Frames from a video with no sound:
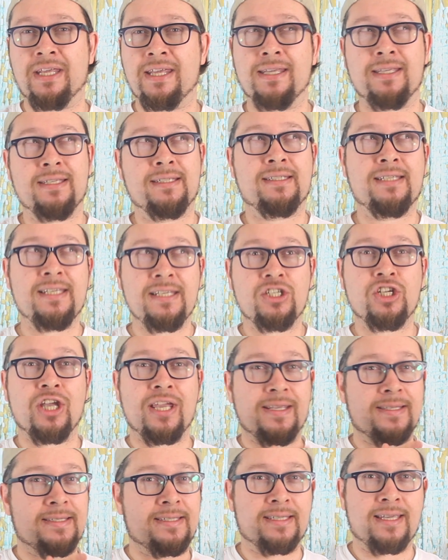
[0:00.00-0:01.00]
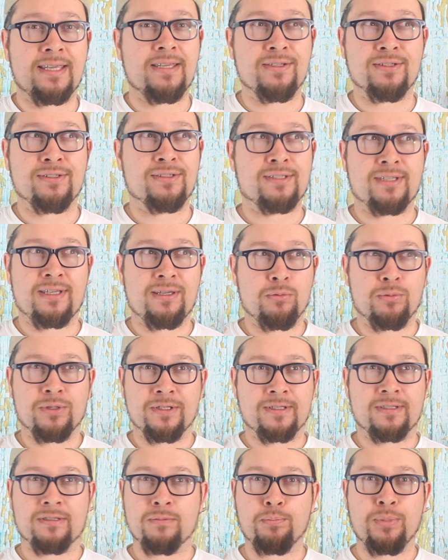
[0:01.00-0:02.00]
his DJ skills. He
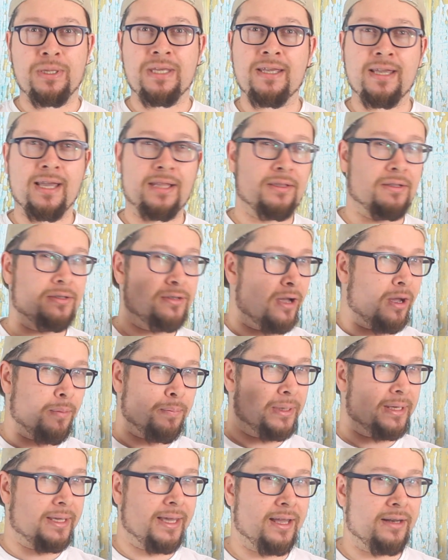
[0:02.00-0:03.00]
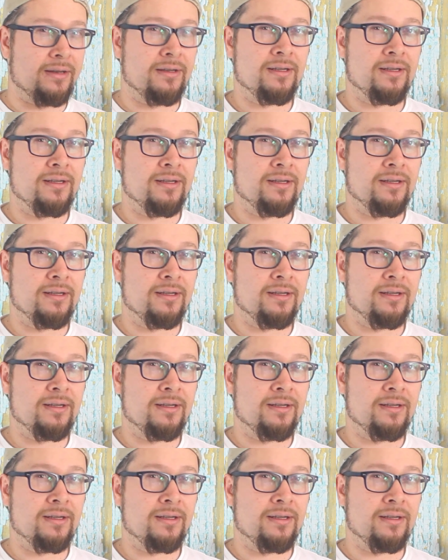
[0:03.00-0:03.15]
wants to be at the top again.